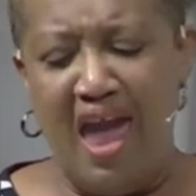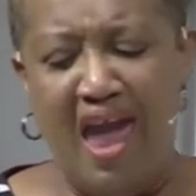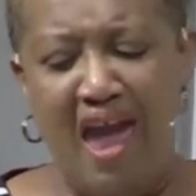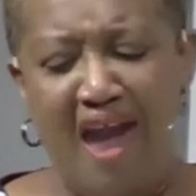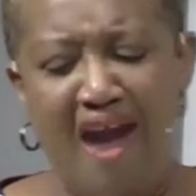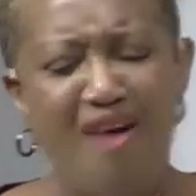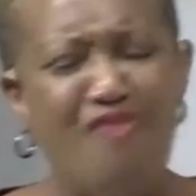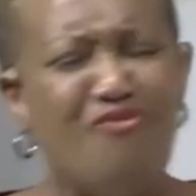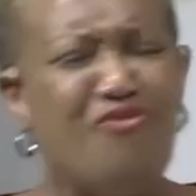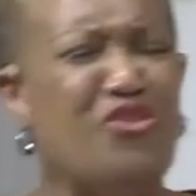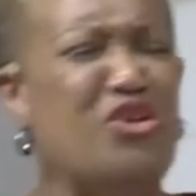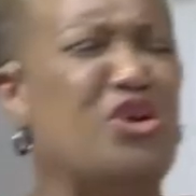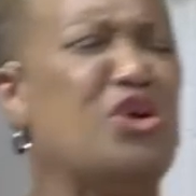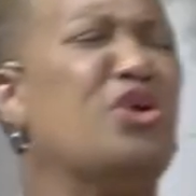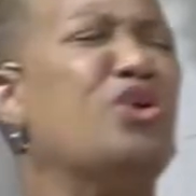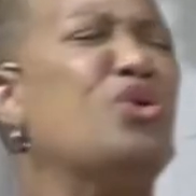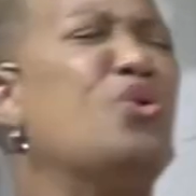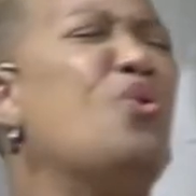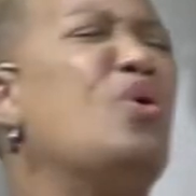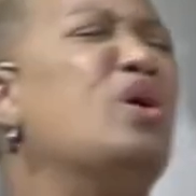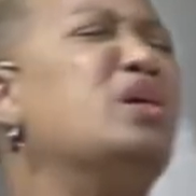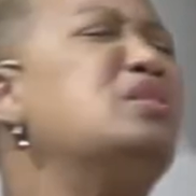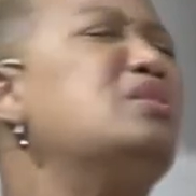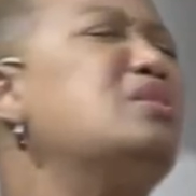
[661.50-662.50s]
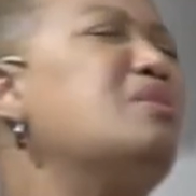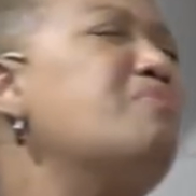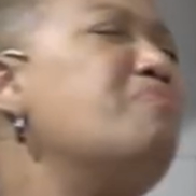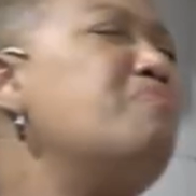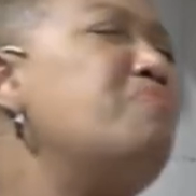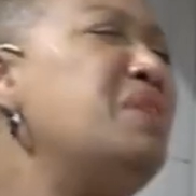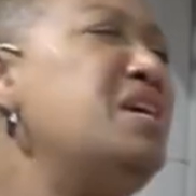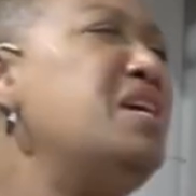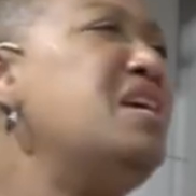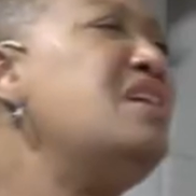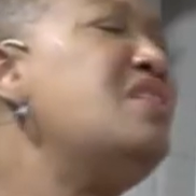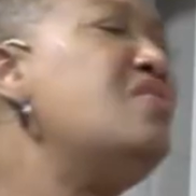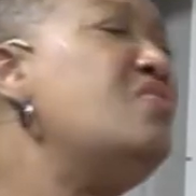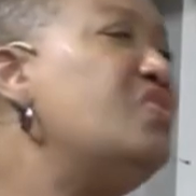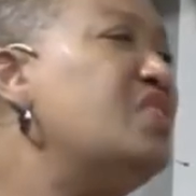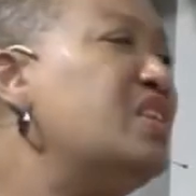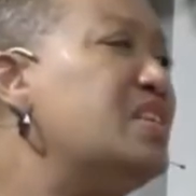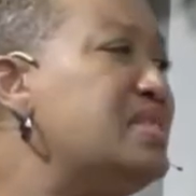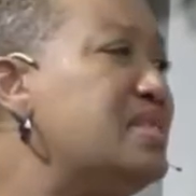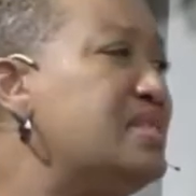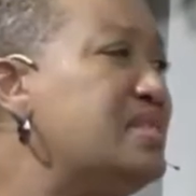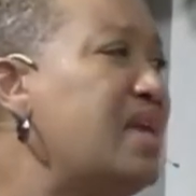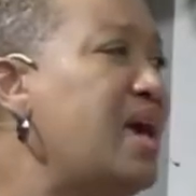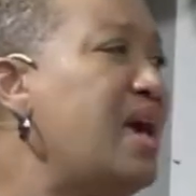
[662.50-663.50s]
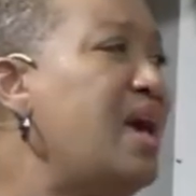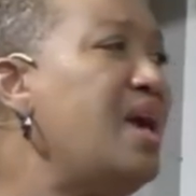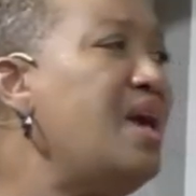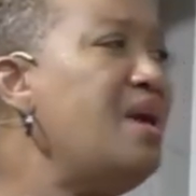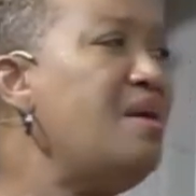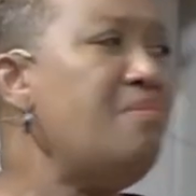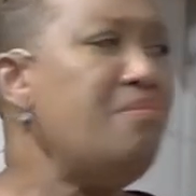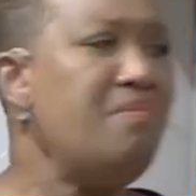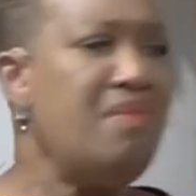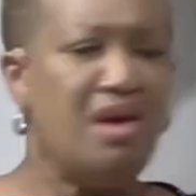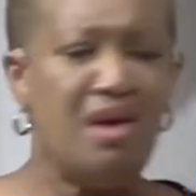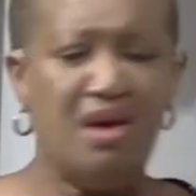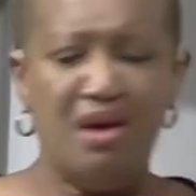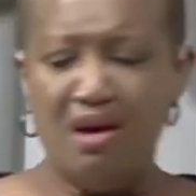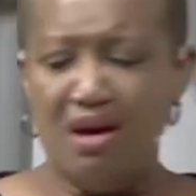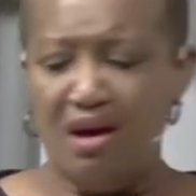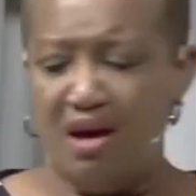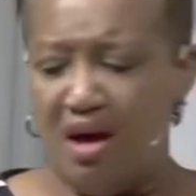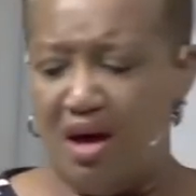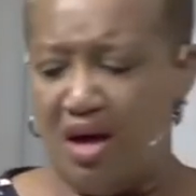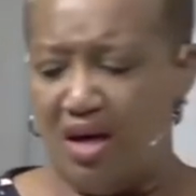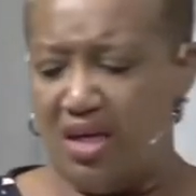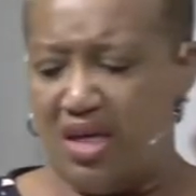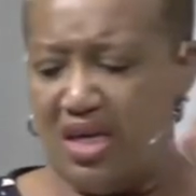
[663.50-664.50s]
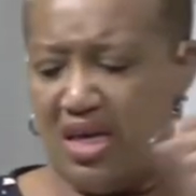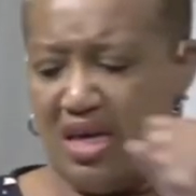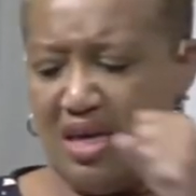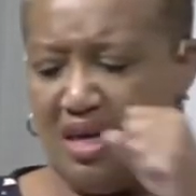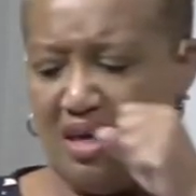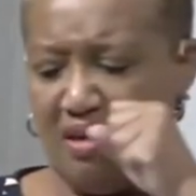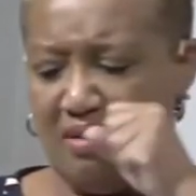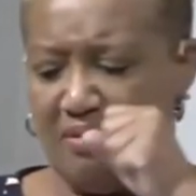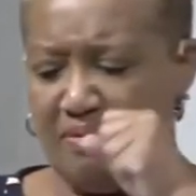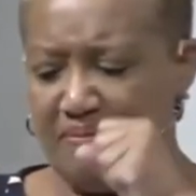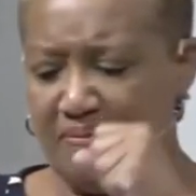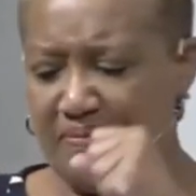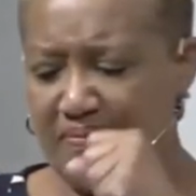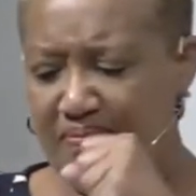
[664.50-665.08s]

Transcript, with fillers: ever going to be the same again.